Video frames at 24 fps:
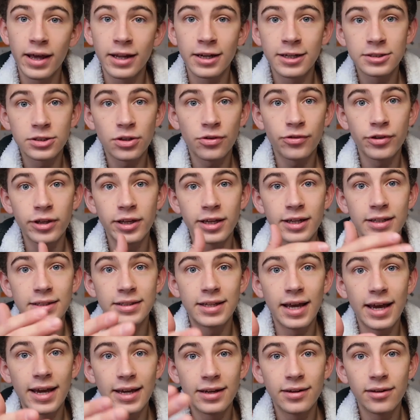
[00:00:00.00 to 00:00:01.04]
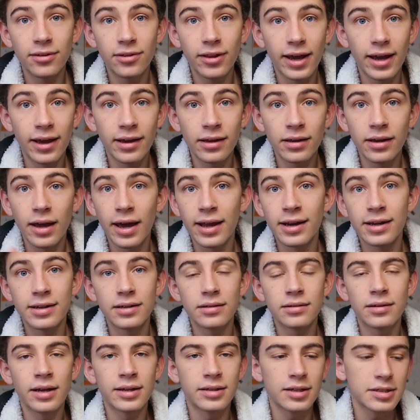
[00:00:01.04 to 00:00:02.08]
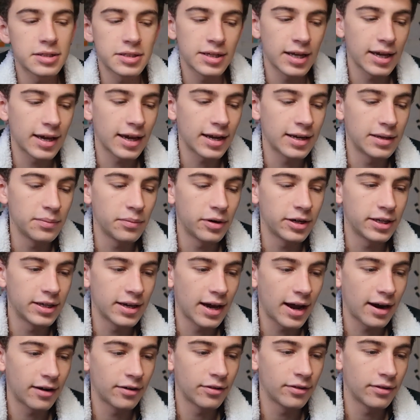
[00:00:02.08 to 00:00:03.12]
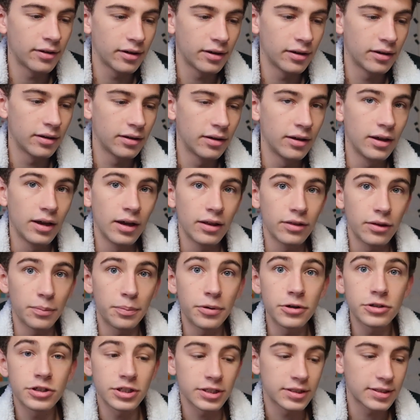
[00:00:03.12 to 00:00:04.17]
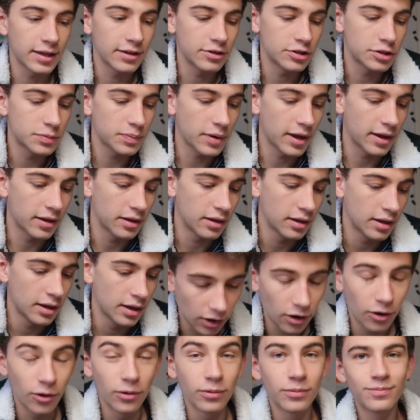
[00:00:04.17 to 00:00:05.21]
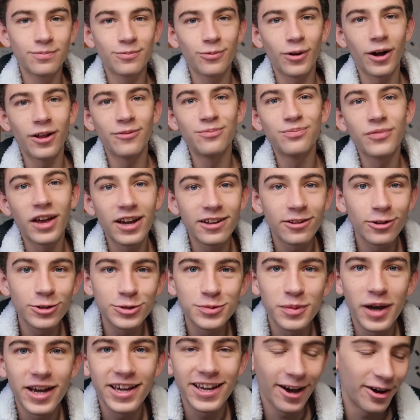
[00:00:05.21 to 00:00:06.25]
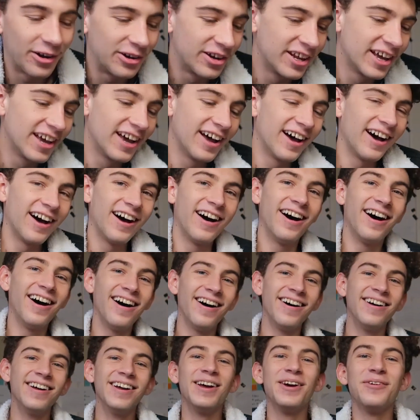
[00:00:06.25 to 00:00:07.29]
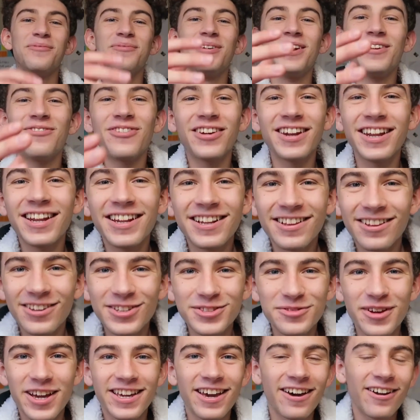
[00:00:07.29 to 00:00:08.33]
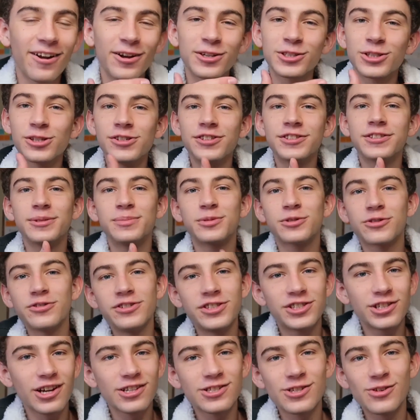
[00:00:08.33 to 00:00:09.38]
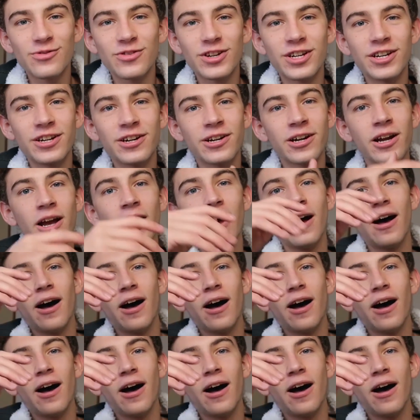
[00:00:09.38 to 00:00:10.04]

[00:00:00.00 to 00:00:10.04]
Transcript: and it's only a day delay, and it doesn't take any money out of the purchase that you spent. Oh, well, I closed my account. But if I didn't close my account, I'll show you some screenshots over here.